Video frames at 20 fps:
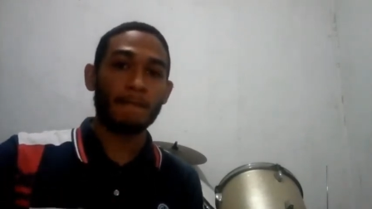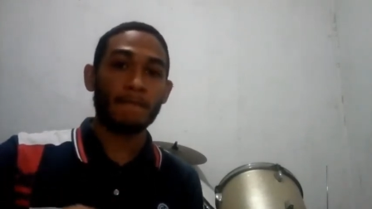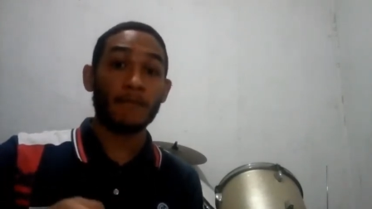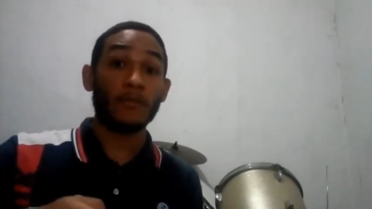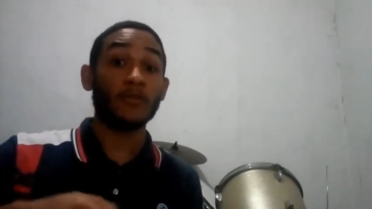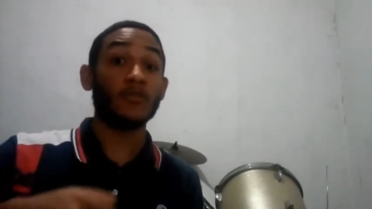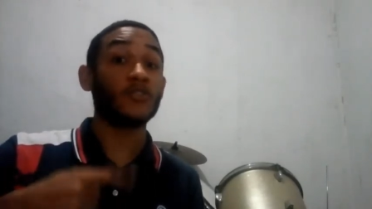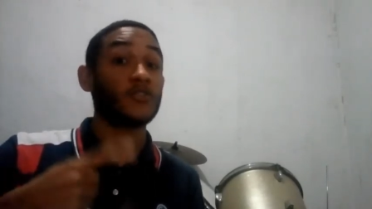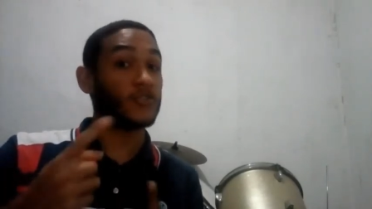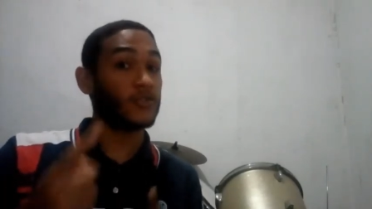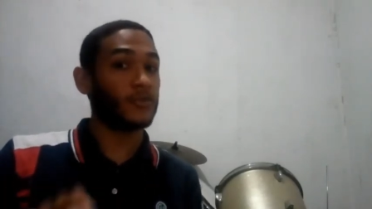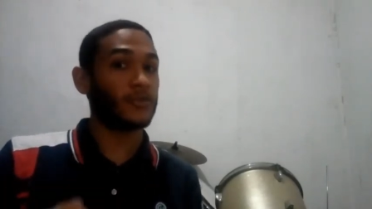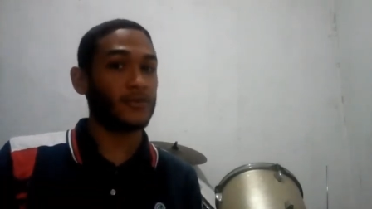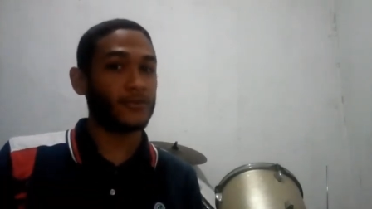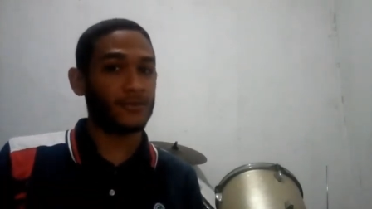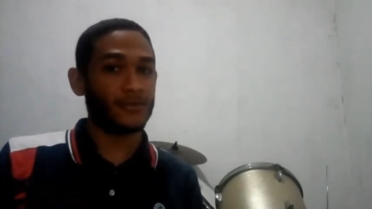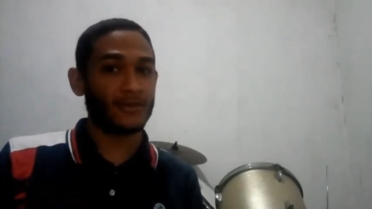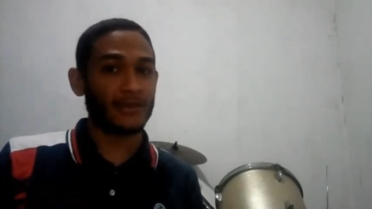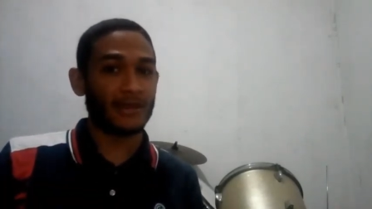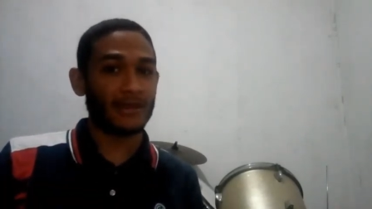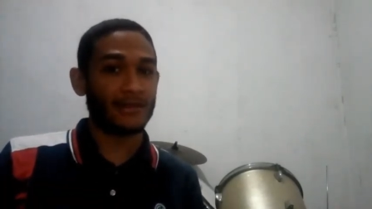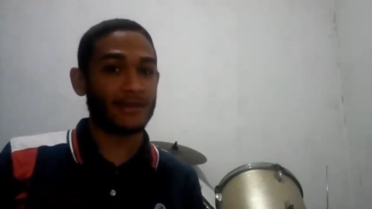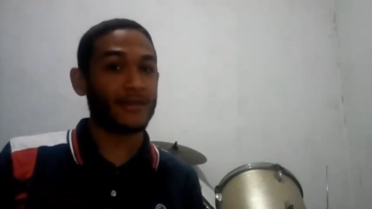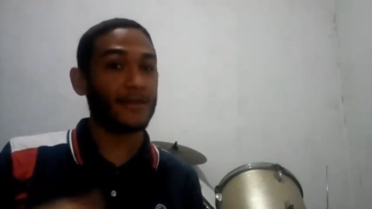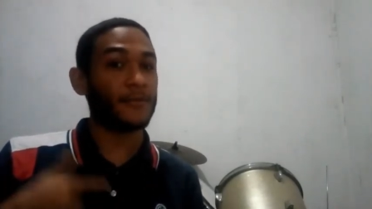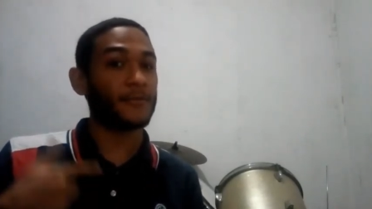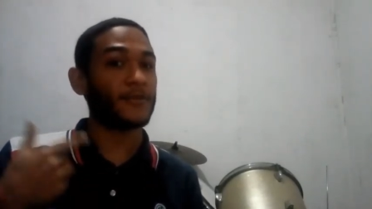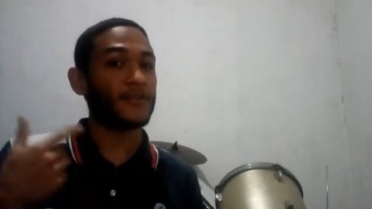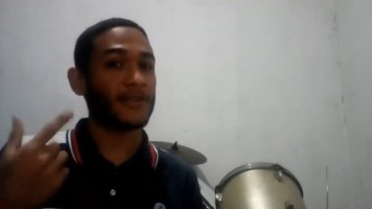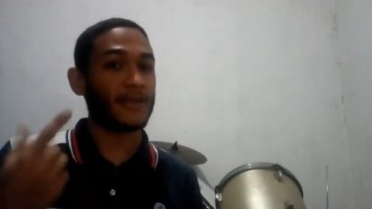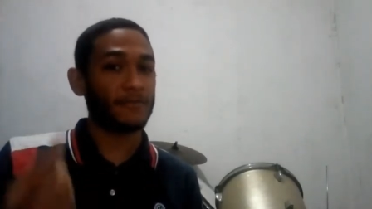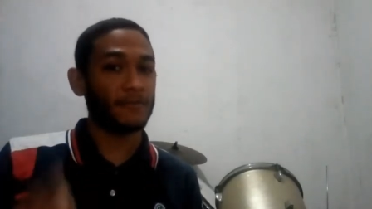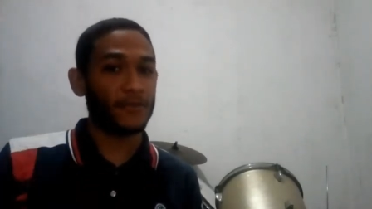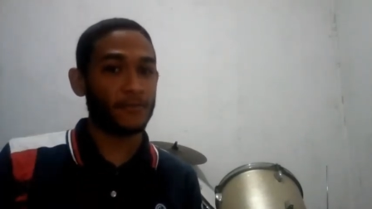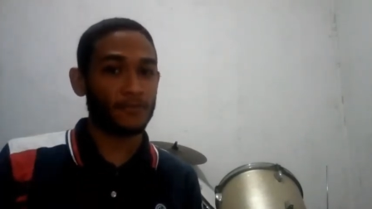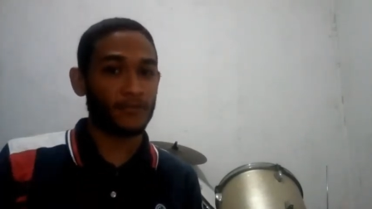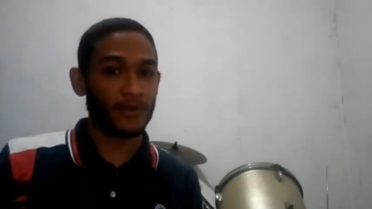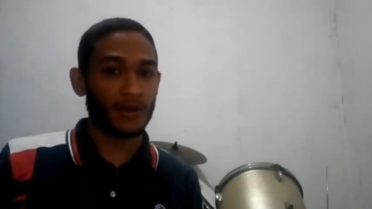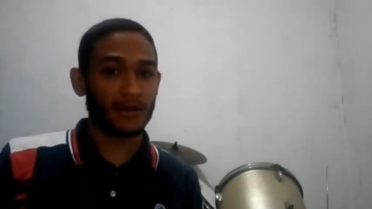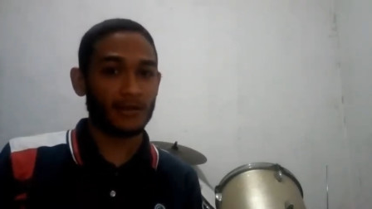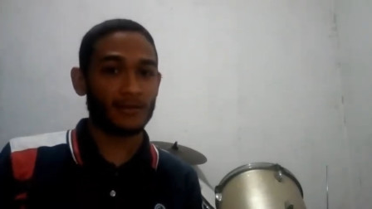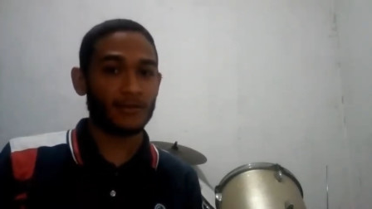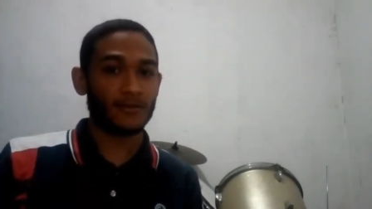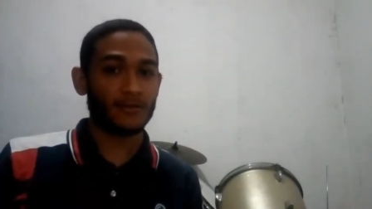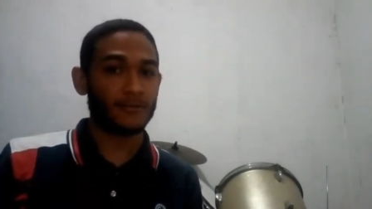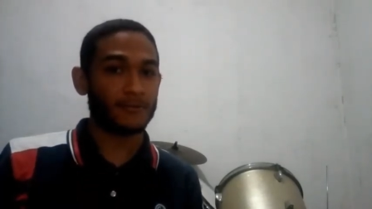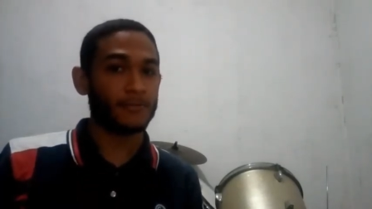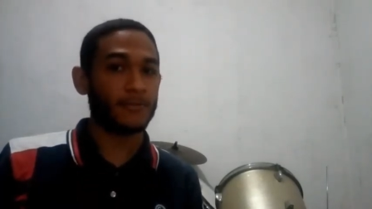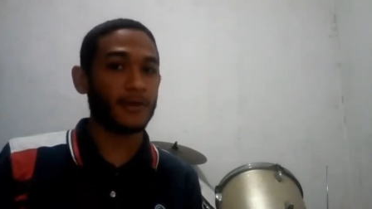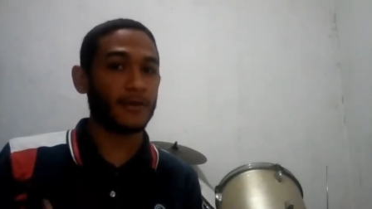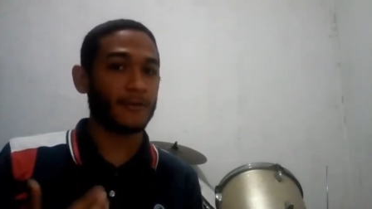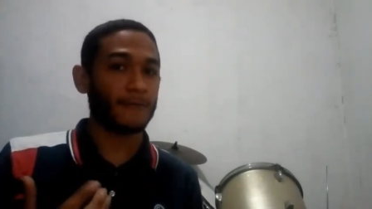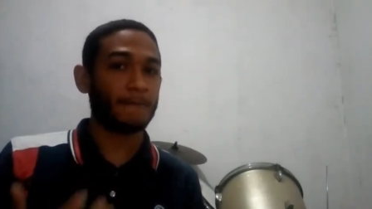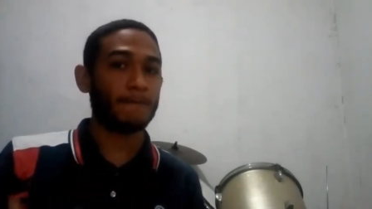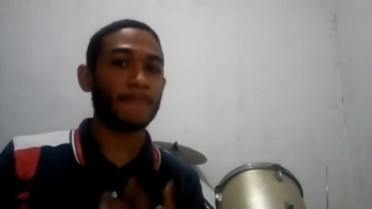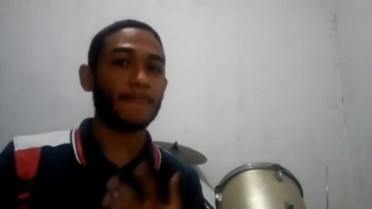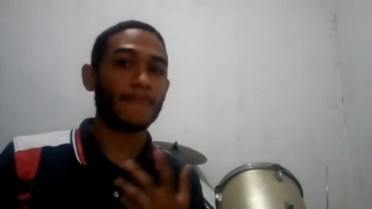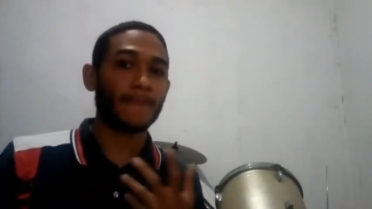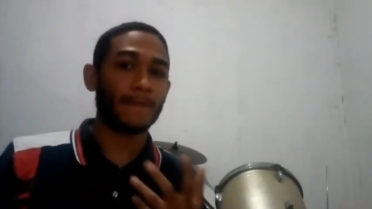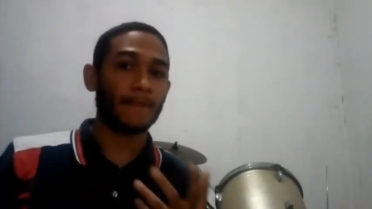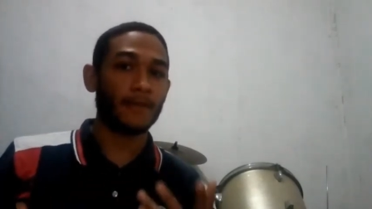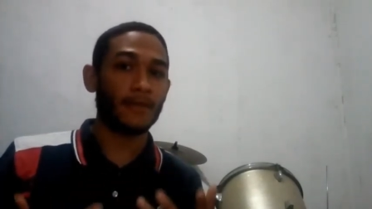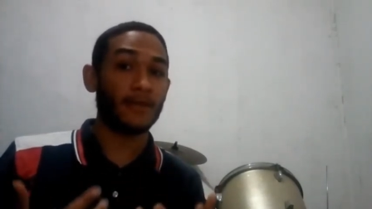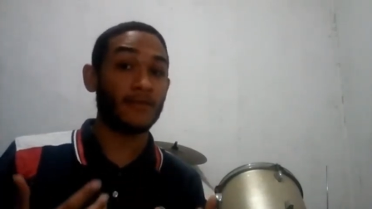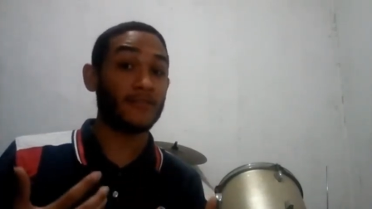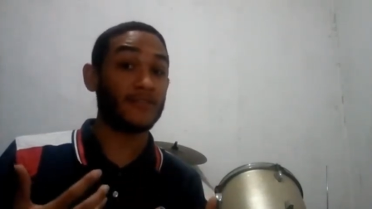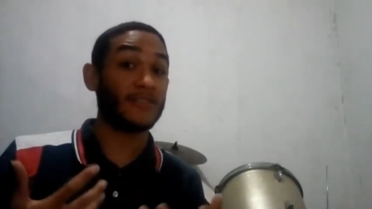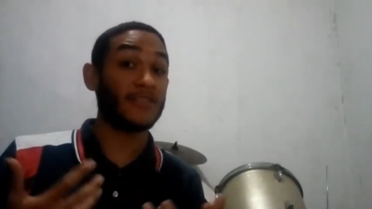You should do that every time you practice, but it's